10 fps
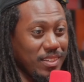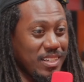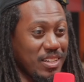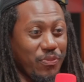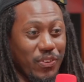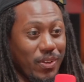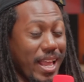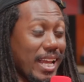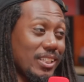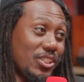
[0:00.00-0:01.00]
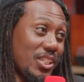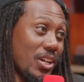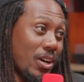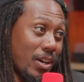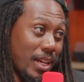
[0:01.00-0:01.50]
does it feel
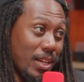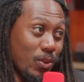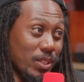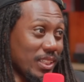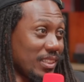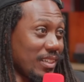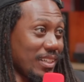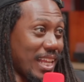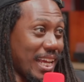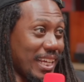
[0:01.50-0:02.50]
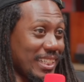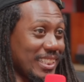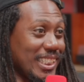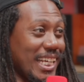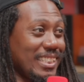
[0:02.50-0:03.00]
HDR-y? Or does it like,
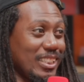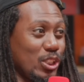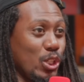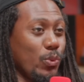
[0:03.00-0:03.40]
does it, is it